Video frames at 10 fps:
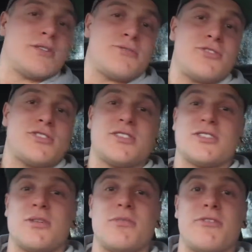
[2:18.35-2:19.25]
so for
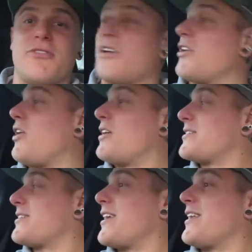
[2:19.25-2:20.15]
instance, I'm not very
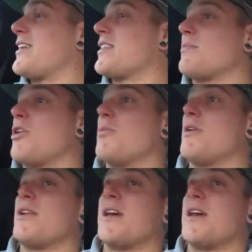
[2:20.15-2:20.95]
isolating at the moment.